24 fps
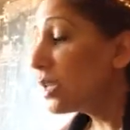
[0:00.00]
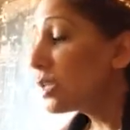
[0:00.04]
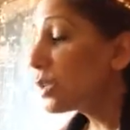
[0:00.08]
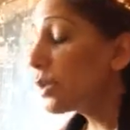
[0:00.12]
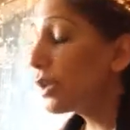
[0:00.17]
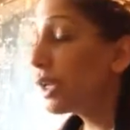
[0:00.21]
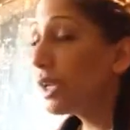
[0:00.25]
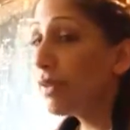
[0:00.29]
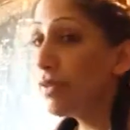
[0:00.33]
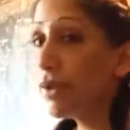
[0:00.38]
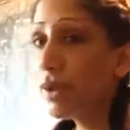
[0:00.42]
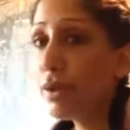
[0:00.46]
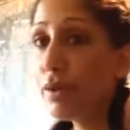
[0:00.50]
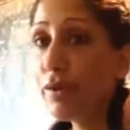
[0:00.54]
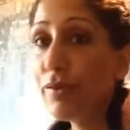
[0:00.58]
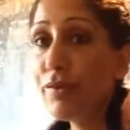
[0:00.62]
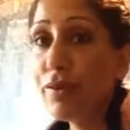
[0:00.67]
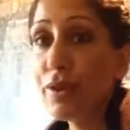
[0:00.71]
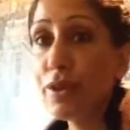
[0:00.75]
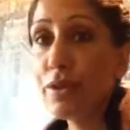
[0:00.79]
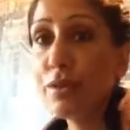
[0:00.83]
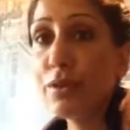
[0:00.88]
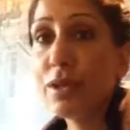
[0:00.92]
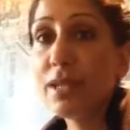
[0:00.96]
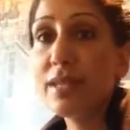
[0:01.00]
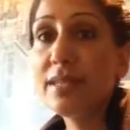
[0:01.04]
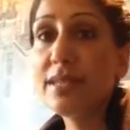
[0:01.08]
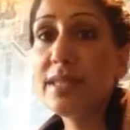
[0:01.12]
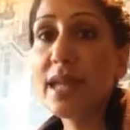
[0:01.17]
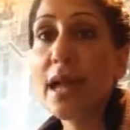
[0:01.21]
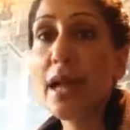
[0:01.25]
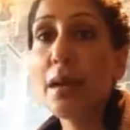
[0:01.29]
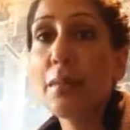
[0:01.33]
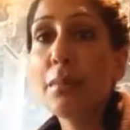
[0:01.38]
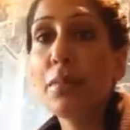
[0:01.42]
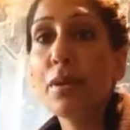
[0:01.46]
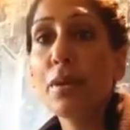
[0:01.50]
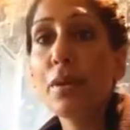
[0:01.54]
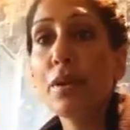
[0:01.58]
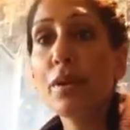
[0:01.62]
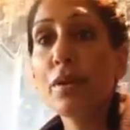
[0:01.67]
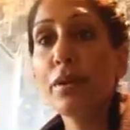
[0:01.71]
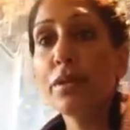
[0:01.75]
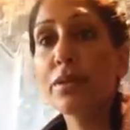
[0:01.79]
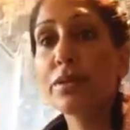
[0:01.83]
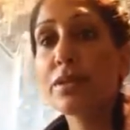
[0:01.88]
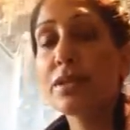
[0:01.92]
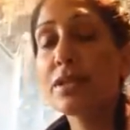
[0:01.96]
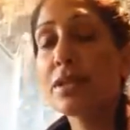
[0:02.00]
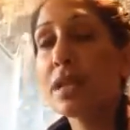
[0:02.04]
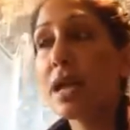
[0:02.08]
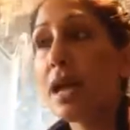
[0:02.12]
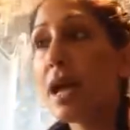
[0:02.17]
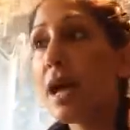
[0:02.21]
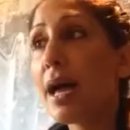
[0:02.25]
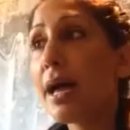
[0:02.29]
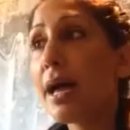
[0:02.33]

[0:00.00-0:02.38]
So I'll give you a few examples.